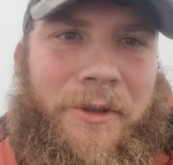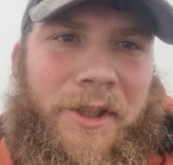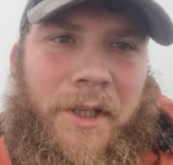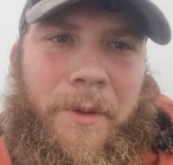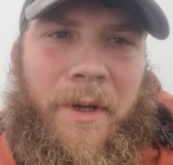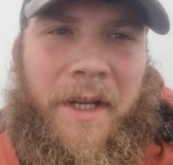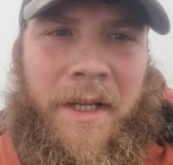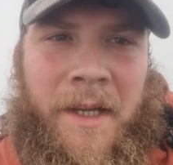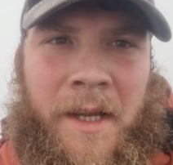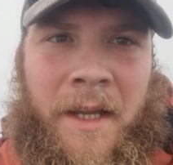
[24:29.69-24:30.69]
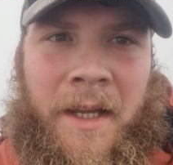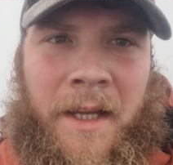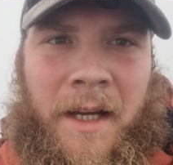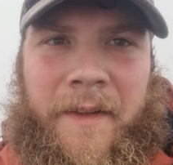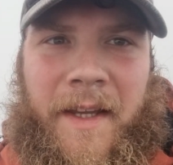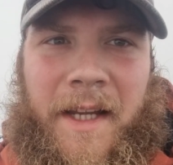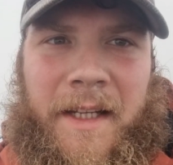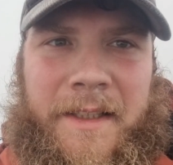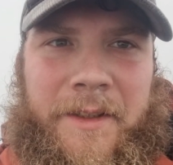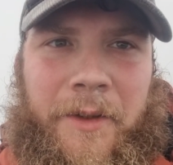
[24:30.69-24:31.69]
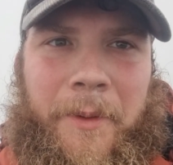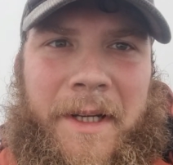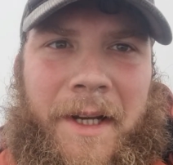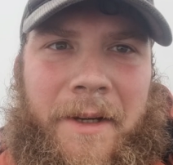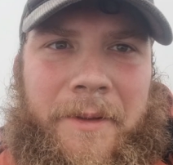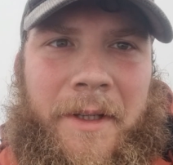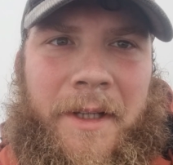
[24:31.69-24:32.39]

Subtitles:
too, and then it's on the way down.